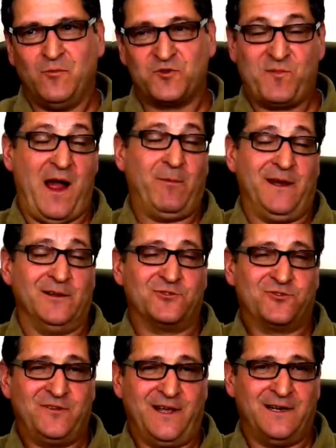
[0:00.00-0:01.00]
probably
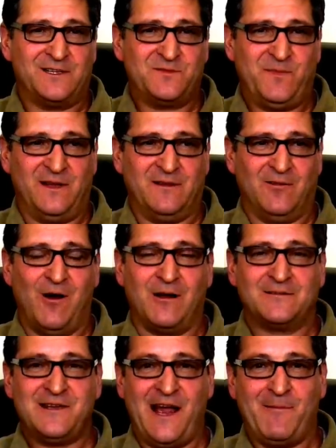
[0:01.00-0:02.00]
interesting. It's been a
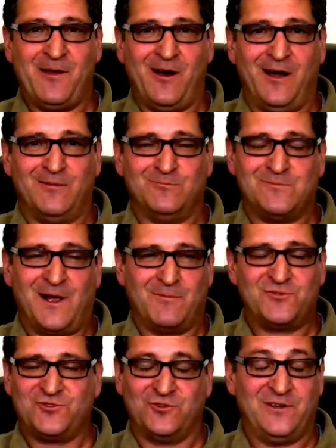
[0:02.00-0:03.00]
long time now.
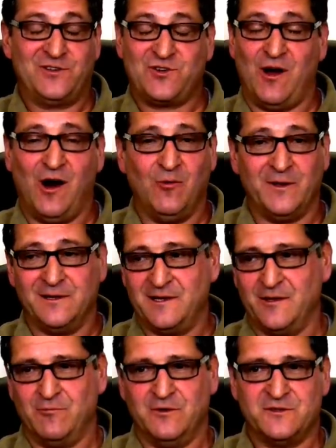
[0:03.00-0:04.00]
I'm sure that's all we
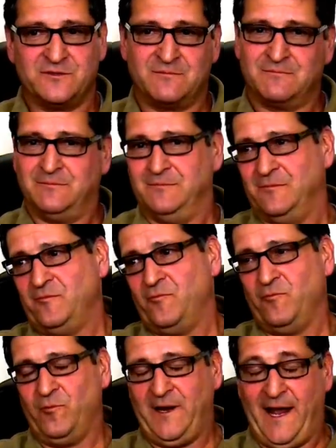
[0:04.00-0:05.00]
did was
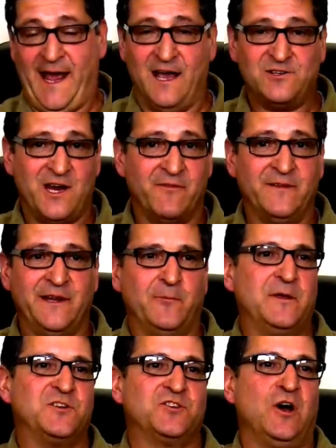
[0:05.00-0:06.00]
rehash everything
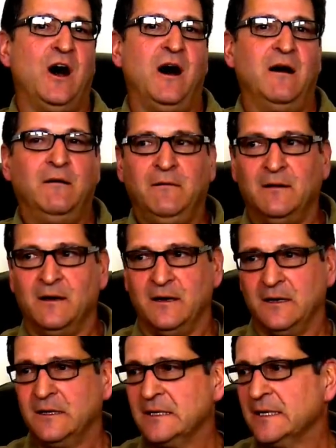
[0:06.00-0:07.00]
we saw.
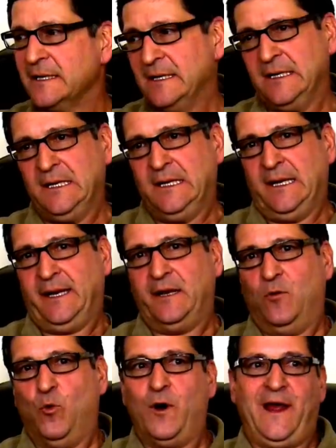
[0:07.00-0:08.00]
You
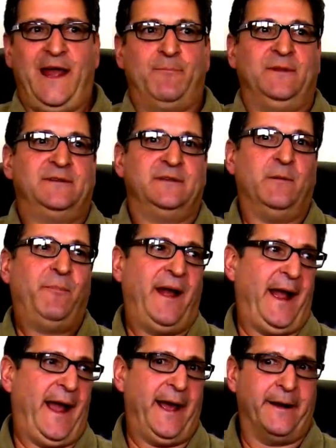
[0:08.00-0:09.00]
know, what happened to the
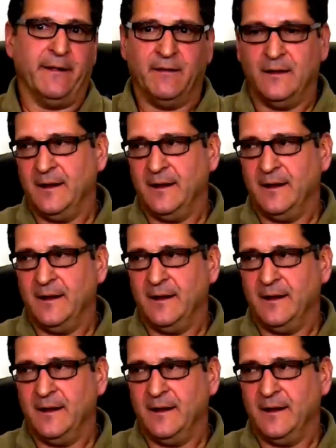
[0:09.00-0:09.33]
paddle?